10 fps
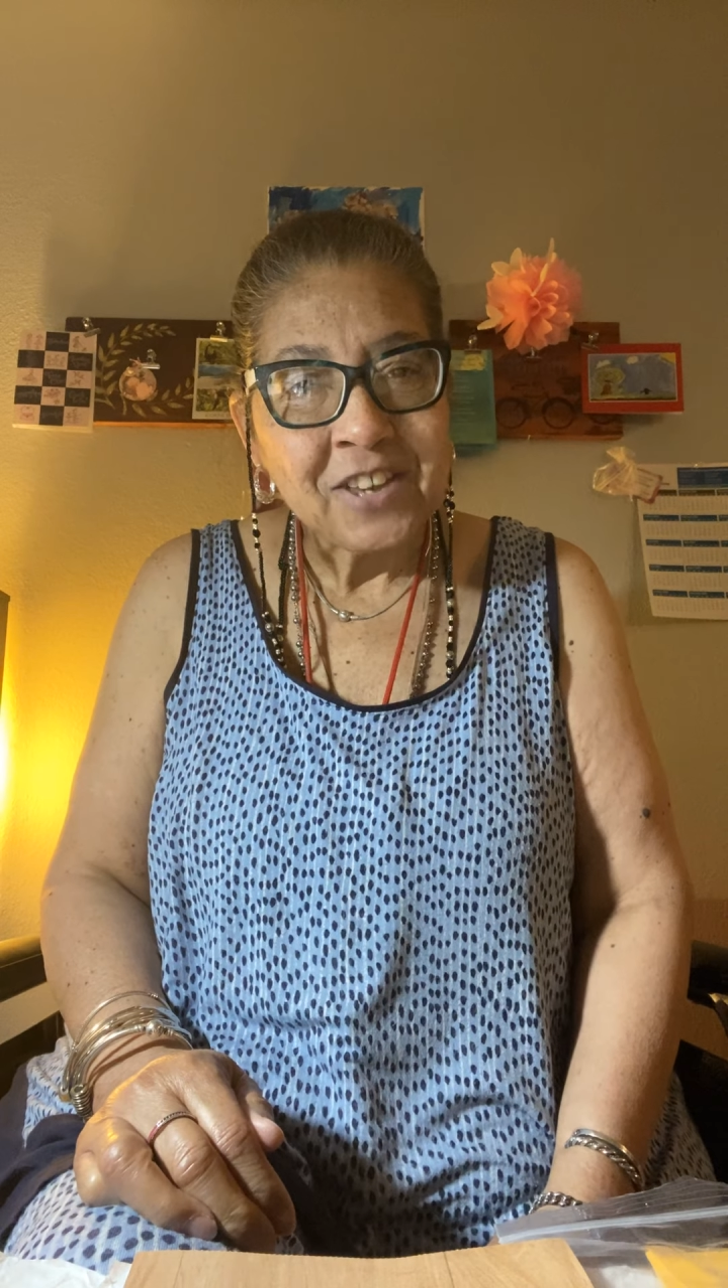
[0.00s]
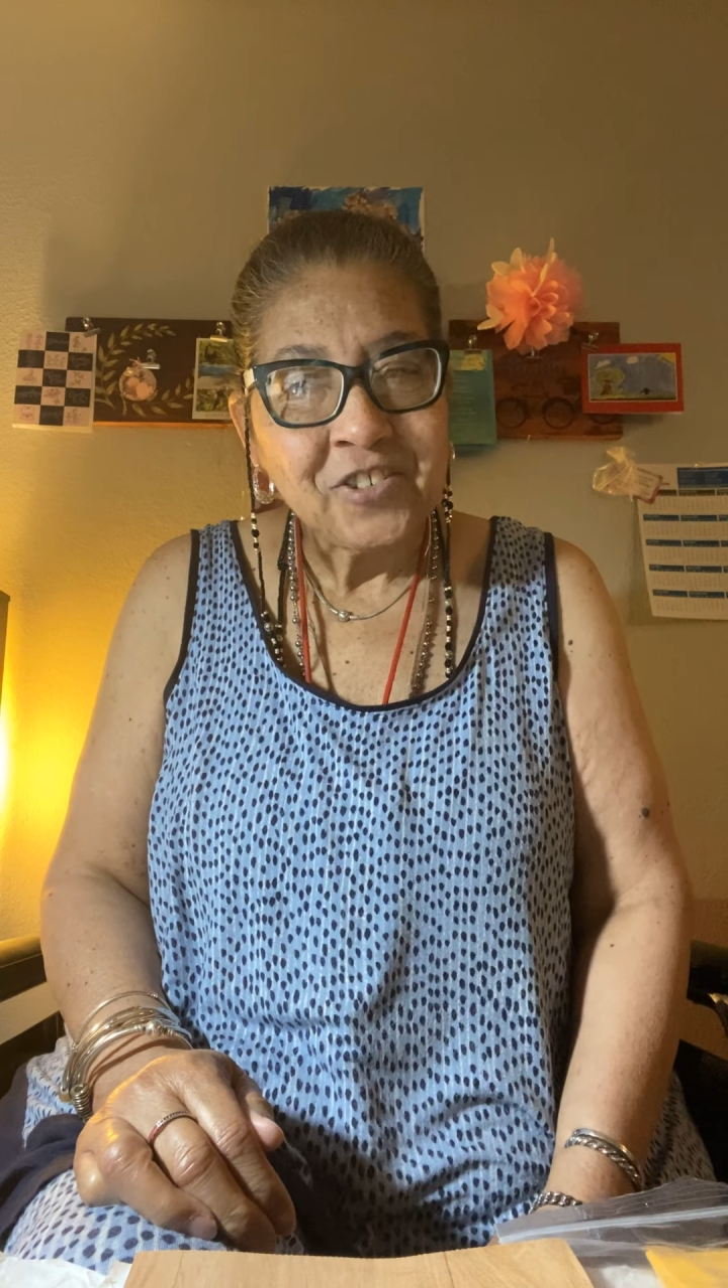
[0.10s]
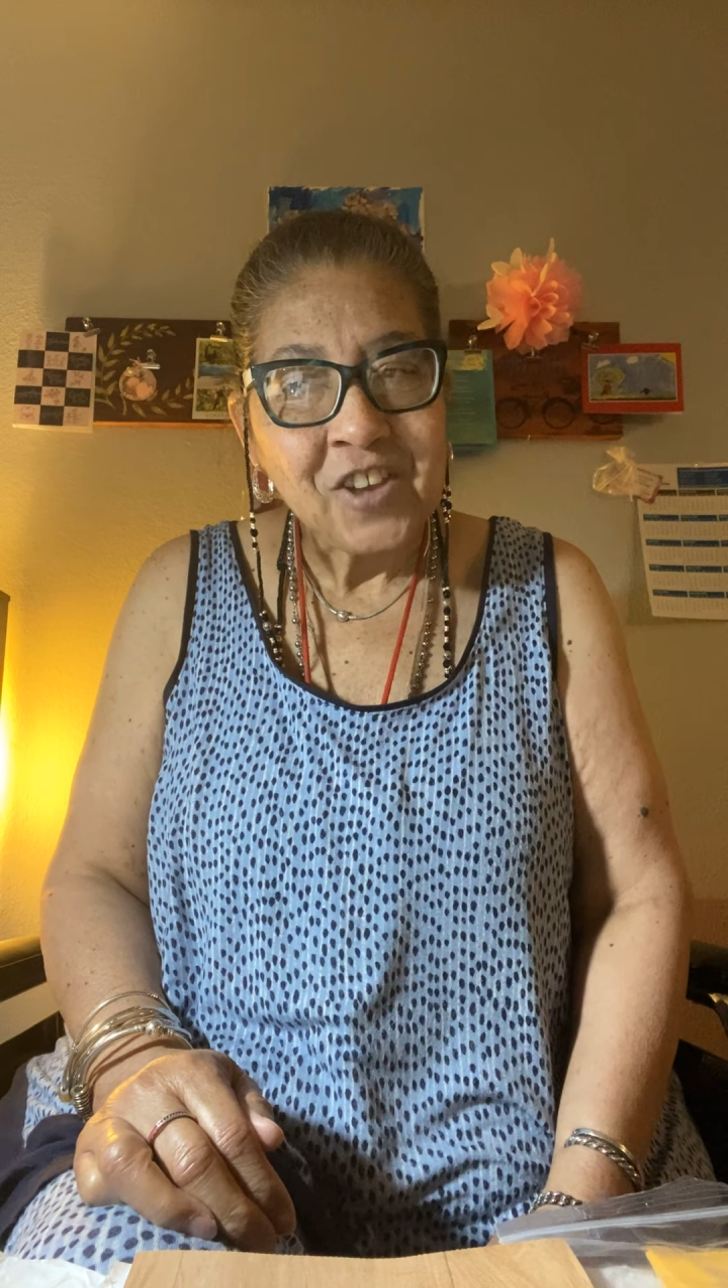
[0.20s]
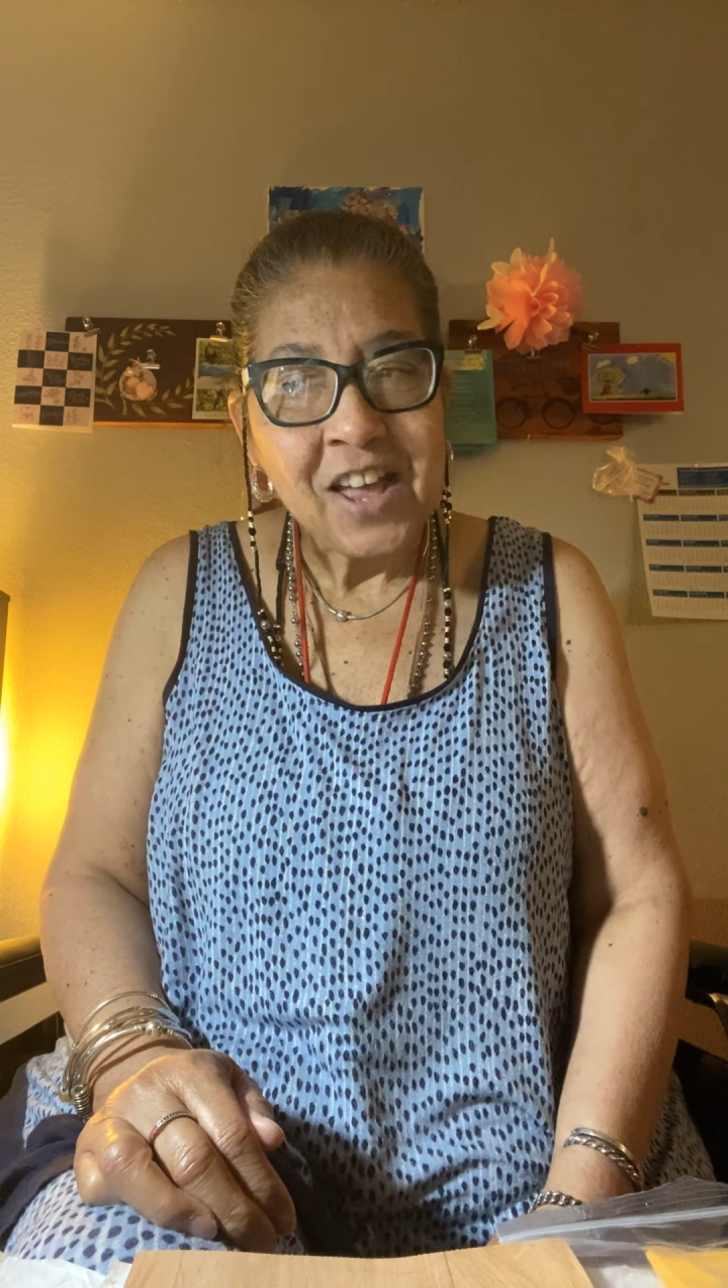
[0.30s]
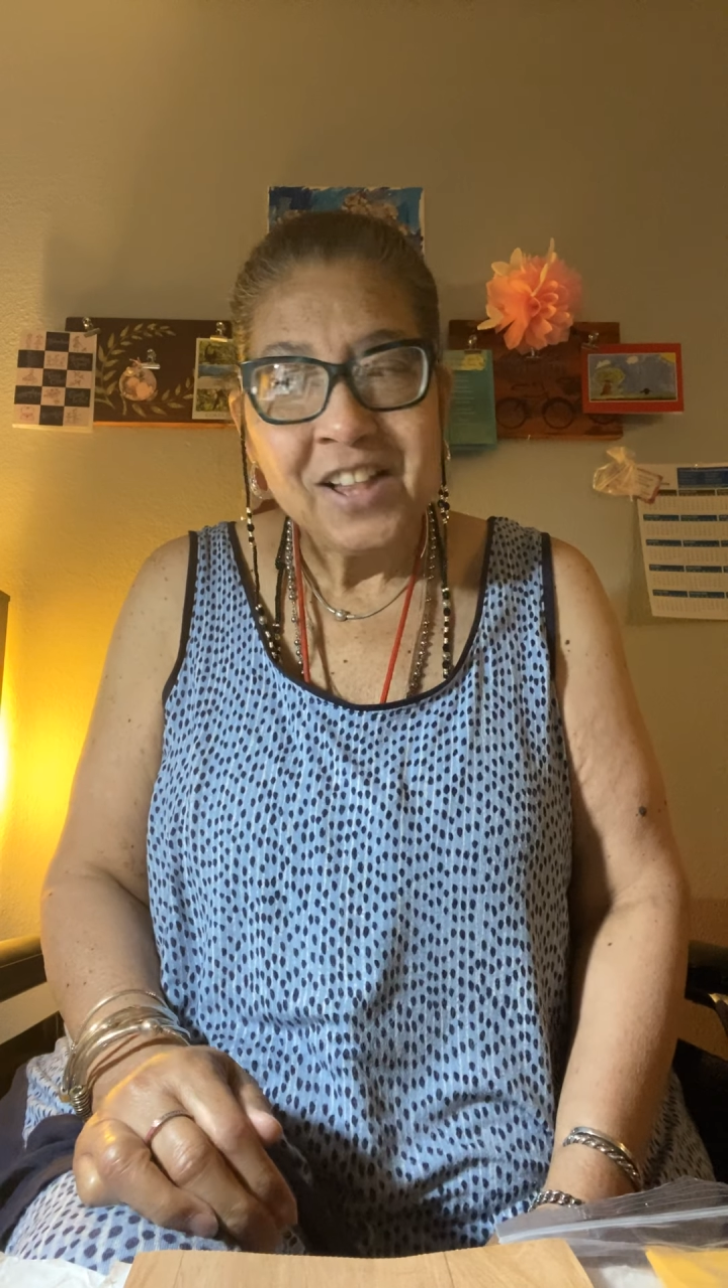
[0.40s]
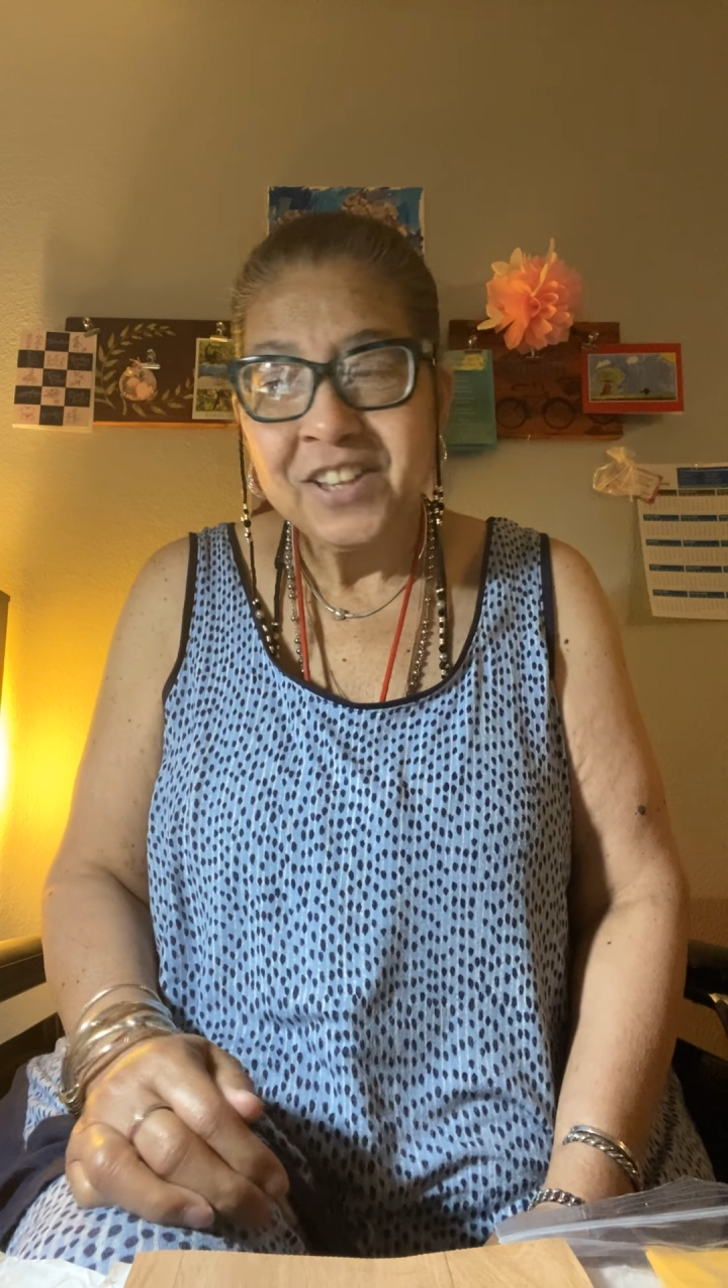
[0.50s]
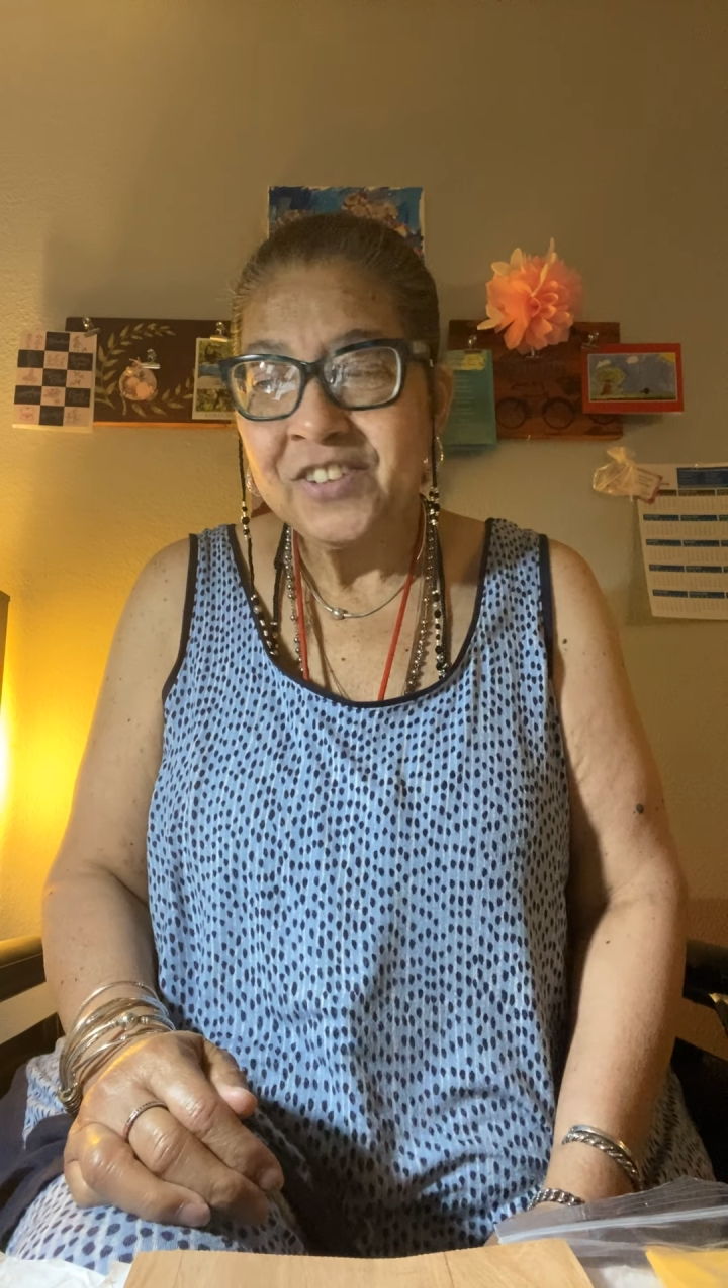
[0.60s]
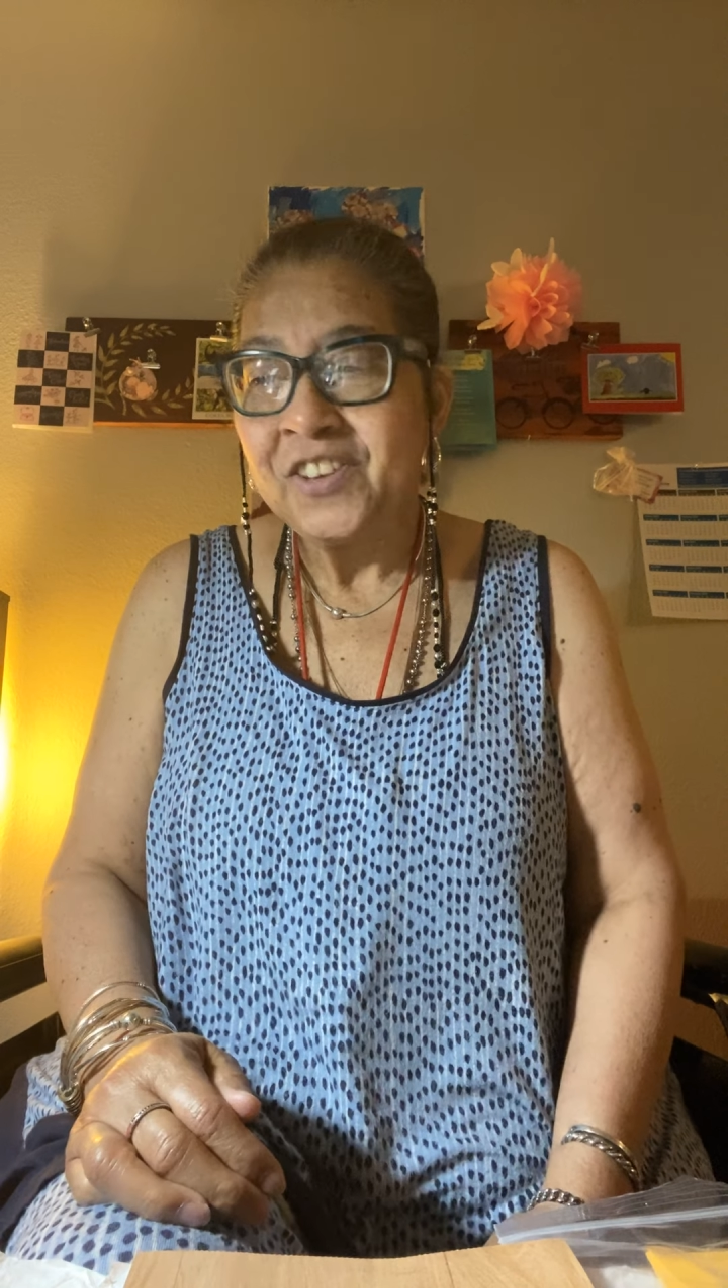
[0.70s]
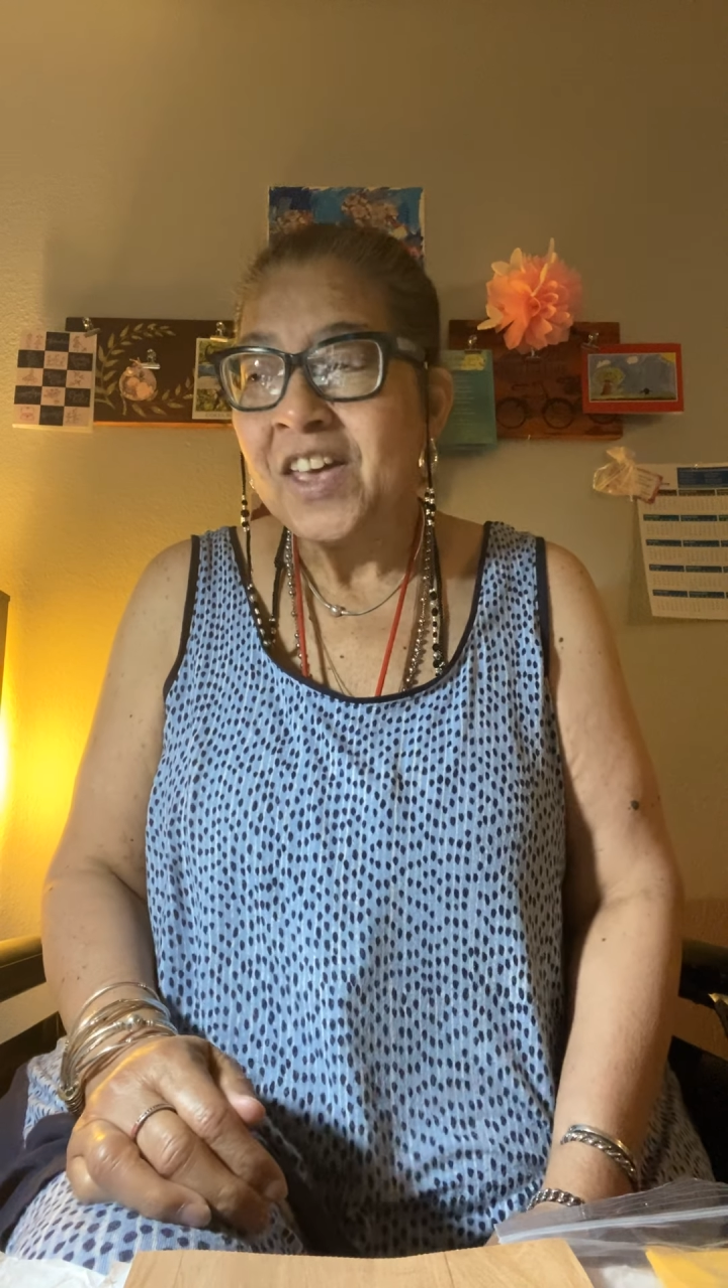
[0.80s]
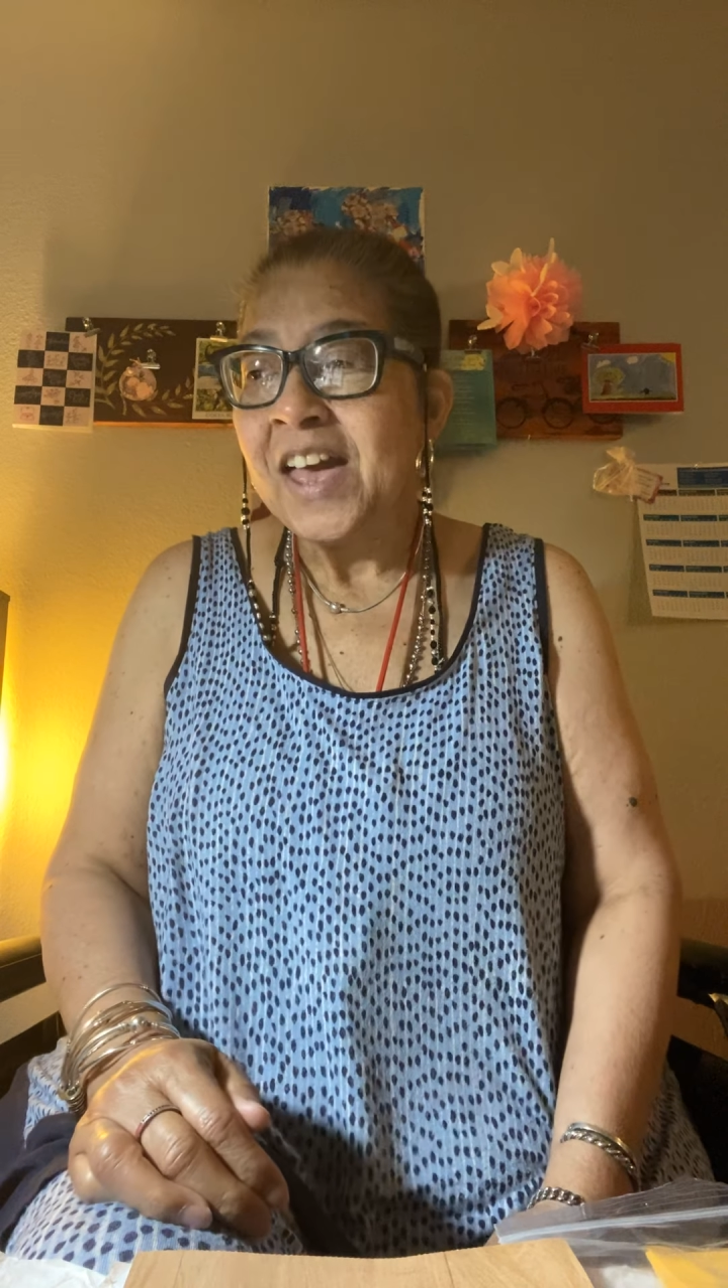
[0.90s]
challenge,